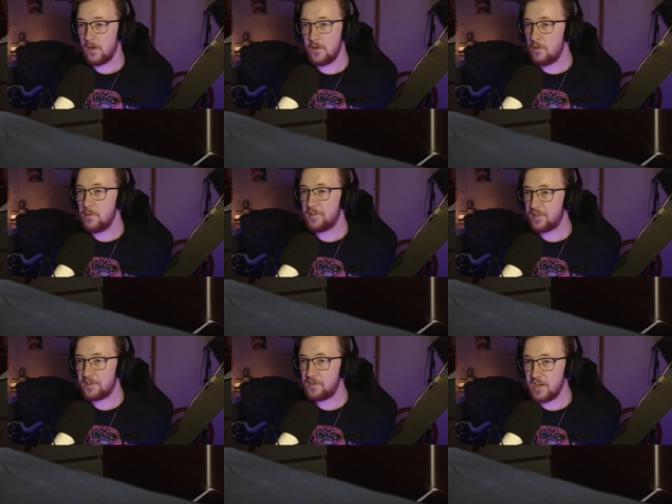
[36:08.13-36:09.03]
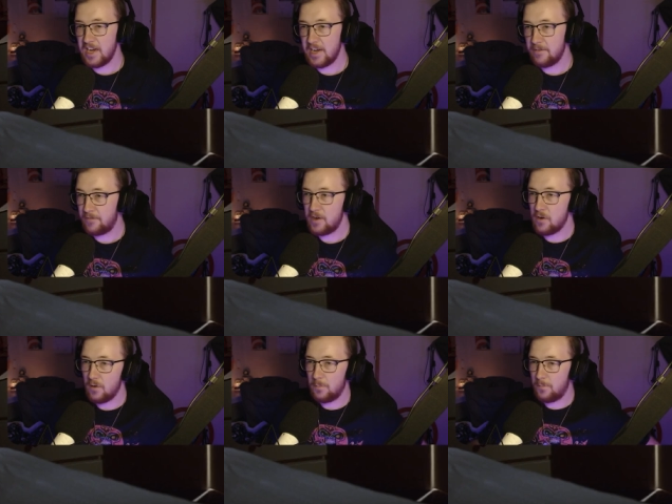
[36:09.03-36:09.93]
You are such an idiot for
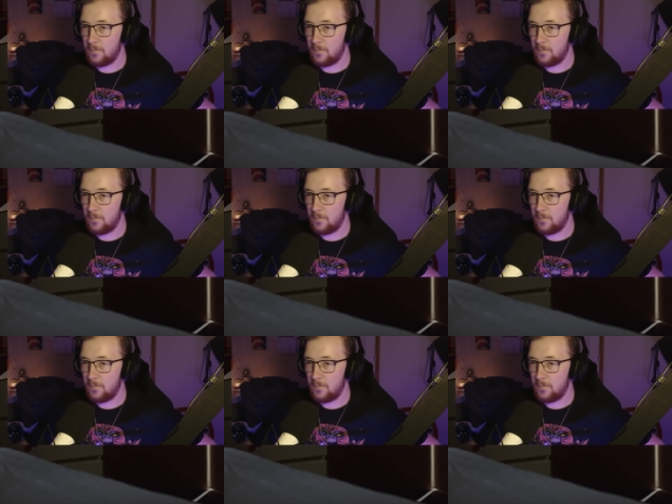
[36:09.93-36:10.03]
not.